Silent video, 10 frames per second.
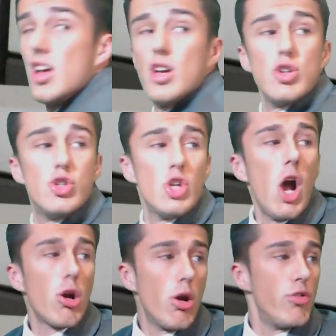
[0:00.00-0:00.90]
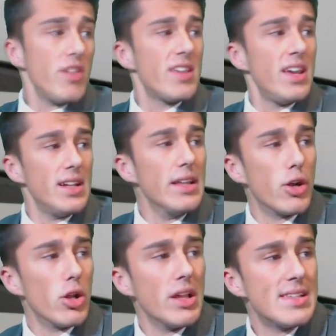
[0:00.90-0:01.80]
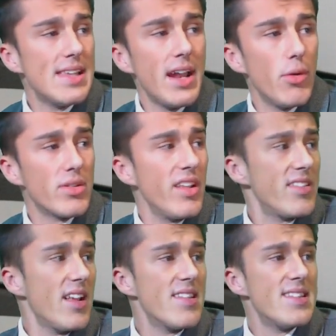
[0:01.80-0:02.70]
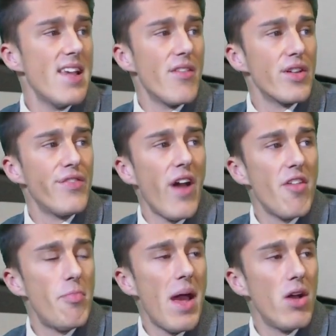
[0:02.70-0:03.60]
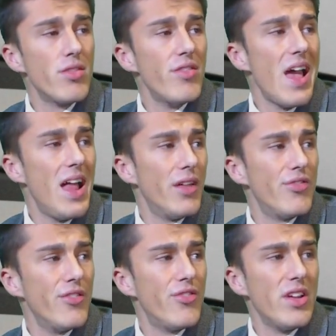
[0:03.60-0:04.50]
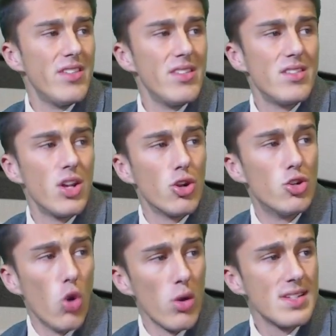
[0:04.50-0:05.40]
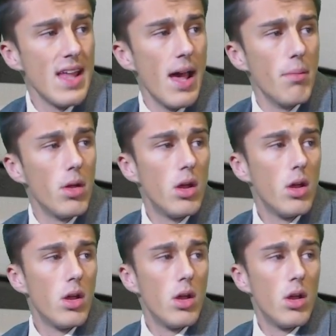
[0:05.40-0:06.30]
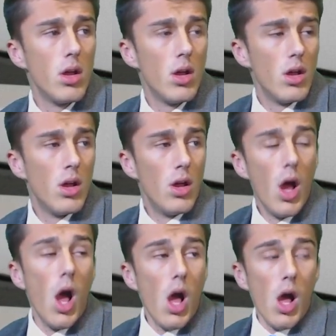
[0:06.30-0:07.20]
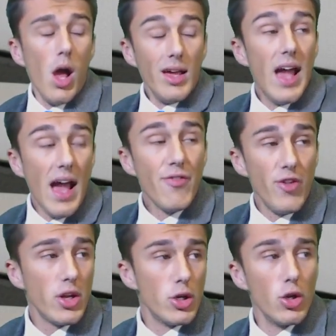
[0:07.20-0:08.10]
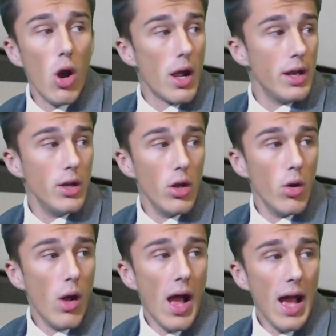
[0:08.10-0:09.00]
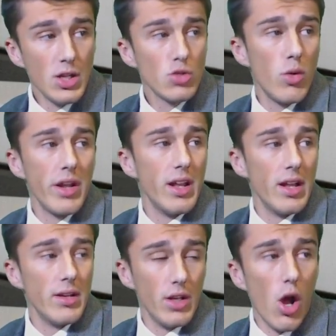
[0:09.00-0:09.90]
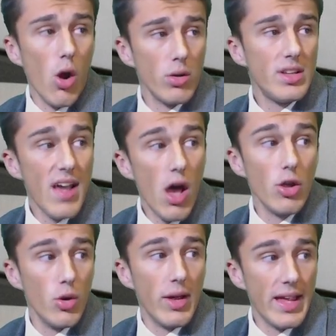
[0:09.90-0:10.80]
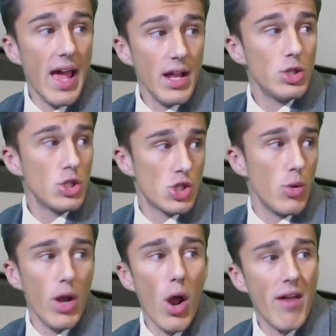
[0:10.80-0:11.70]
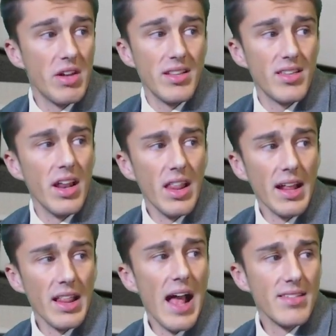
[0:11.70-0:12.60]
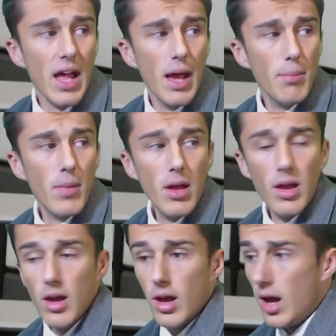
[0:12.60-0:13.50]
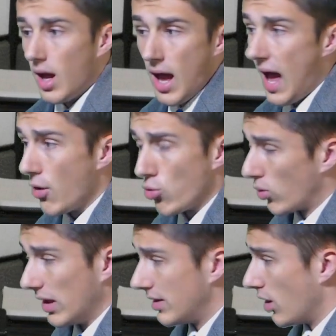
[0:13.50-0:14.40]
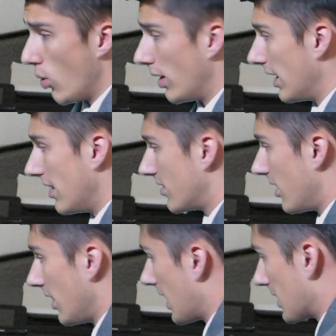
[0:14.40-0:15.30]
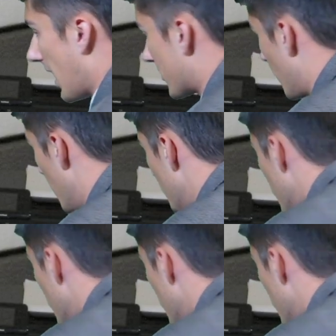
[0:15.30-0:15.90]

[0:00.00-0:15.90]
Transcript: Zorro, this kid literally said he was going to send 75 pounds of elephant feces to your doorstep. Yeah, I saw that already. Yeah, I figured you already knew. I just wanted to, you know, tell you again just so we don't have an incident like last time. I really don't want an incident like last time.